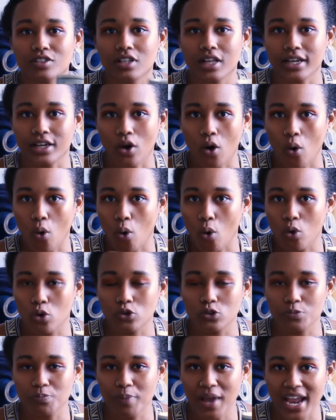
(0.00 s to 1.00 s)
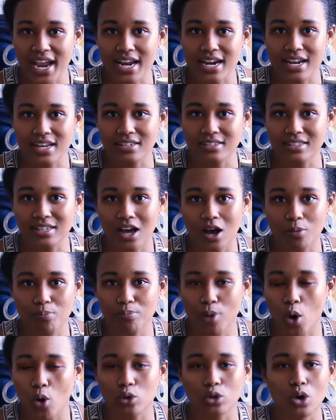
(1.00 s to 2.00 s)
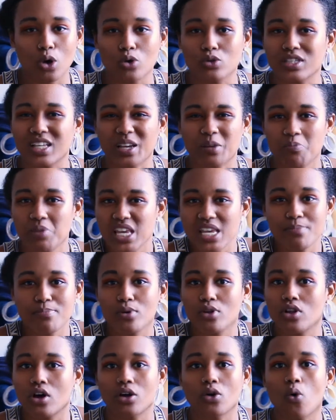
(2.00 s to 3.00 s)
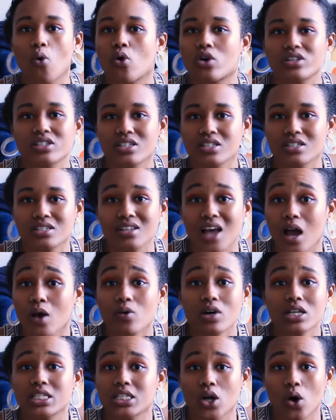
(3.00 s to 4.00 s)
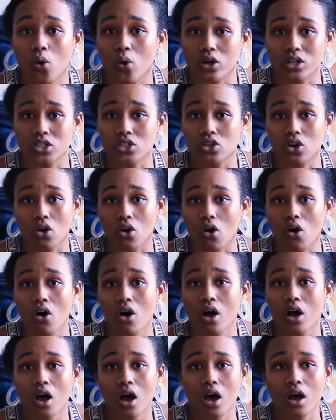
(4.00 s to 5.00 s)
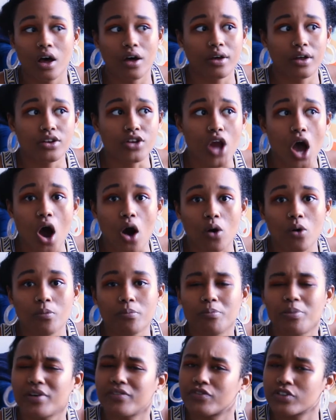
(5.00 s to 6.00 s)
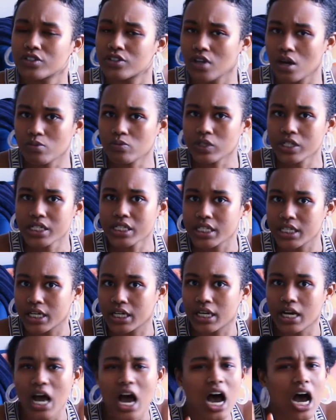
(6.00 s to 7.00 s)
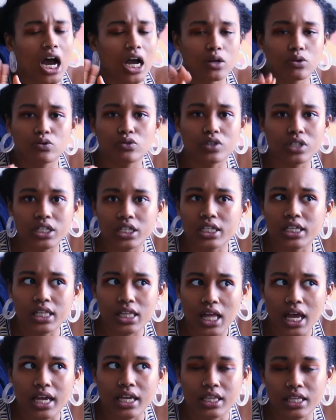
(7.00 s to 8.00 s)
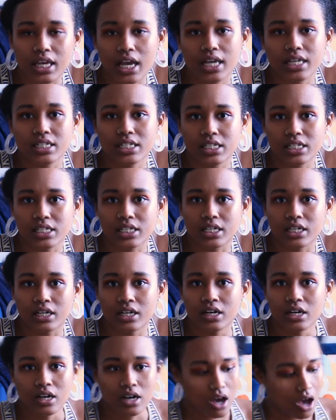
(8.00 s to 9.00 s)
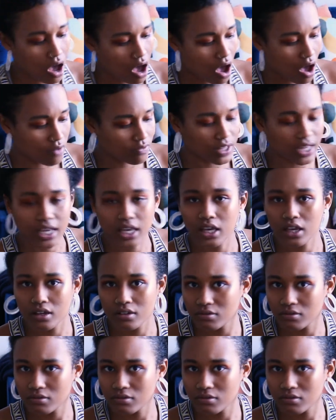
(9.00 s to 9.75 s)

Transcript: like old painting style polos, like people on horses. I wasn't a horse girl, no, but for some reason, I really like the idea of like